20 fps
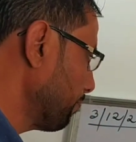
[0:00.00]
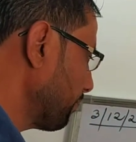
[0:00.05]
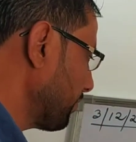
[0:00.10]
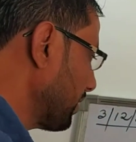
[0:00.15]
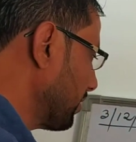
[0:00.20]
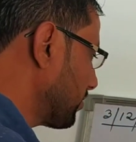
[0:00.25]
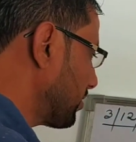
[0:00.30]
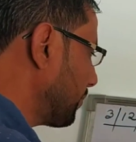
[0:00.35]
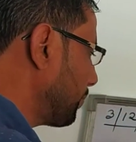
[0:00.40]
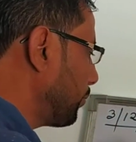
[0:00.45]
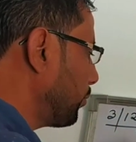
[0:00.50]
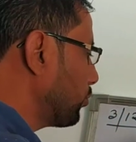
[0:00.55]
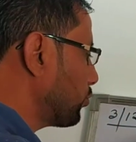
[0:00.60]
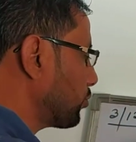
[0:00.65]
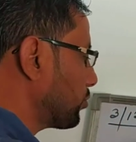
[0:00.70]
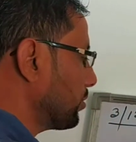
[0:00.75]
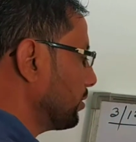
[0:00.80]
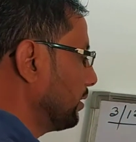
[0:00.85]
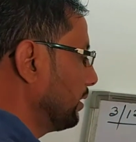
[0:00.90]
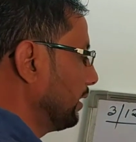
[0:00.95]
Suppose
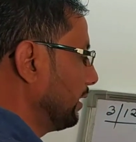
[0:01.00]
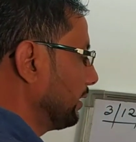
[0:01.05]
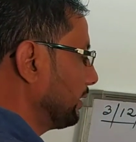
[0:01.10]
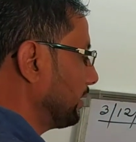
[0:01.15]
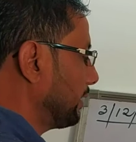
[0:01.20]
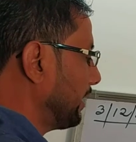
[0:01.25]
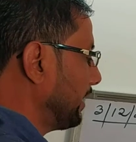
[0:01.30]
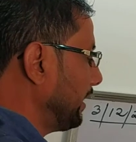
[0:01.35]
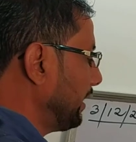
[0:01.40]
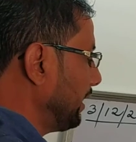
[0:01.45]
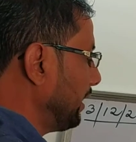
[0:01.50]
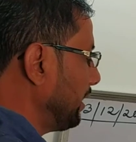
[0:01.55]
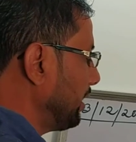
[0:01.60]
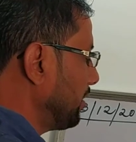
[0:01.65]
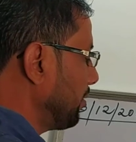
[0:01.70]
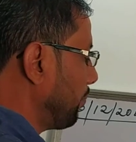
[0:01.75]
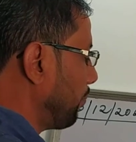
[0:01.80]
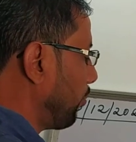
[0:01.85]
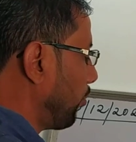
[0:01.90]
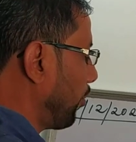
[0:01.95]

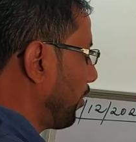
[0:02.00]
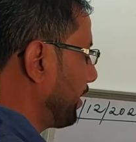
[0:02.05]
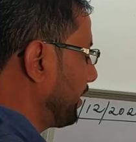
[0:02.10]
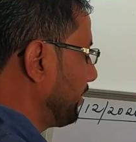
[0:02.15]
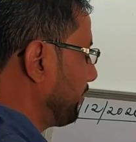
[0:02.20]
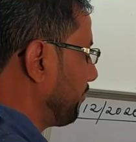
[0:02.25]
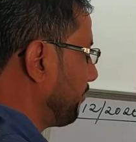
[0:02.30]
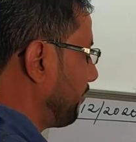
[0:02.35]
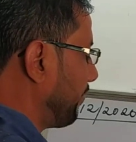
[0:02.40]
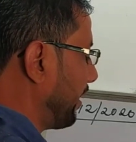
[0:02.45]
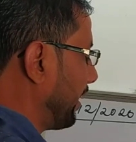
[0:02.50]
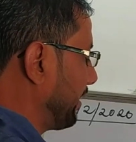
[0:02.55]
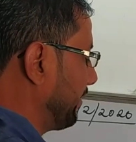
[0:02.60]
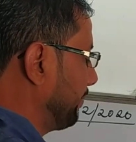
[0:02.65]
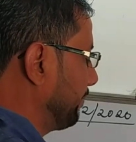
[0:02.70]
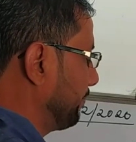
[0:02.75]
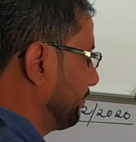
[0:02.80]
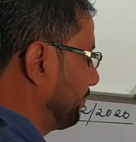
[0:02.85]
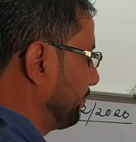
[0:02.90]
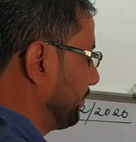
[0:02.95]
3.5
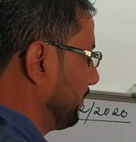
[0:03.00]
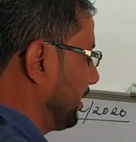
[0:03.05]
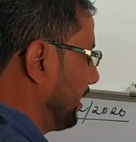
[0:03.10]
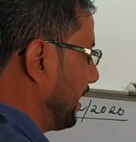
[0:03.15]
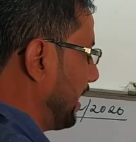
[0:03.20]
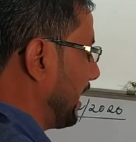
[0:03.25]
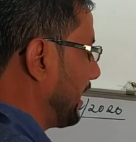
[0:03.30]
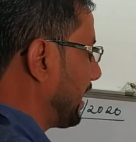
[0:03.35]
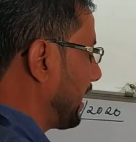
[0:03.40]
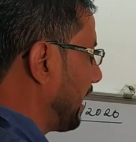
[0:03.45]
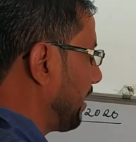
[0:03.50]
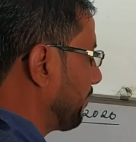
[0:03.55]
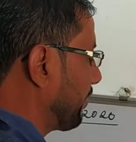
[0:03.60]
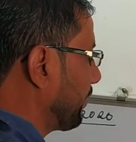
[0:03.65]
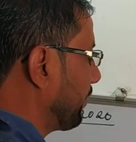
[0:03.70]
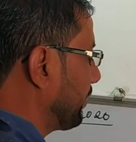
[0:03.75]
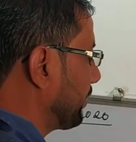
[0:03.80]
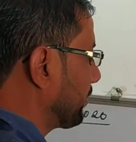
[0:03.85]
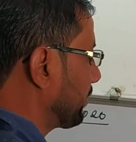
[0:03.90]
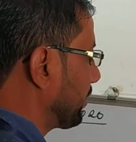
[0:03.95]
and I have
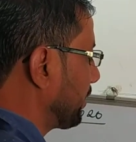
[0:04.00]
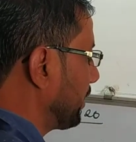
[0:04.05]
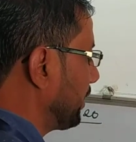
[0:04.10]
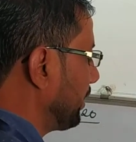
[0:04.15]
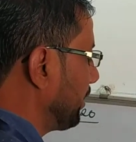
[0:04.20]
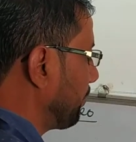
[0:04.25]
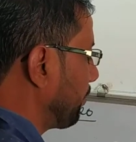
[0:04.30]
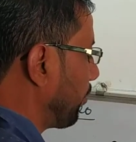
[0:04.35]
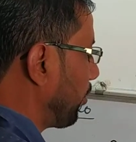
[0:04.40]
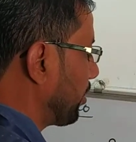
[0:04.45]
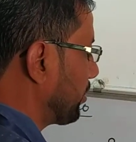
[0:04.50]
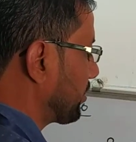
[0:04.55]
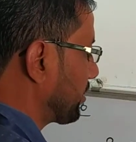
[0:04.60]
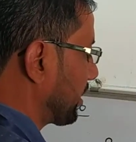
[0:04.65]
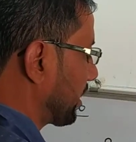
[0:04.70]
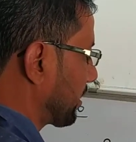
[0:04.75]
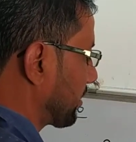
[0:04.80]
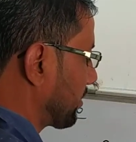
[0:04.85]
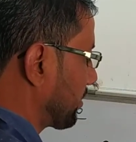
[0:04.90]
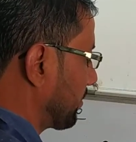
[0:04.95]
given
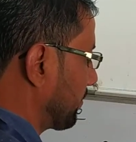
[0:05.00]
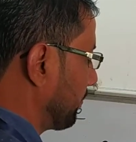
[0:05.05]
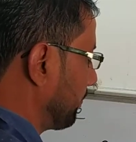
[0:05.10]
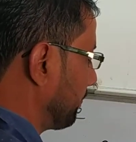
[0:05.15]
3.6.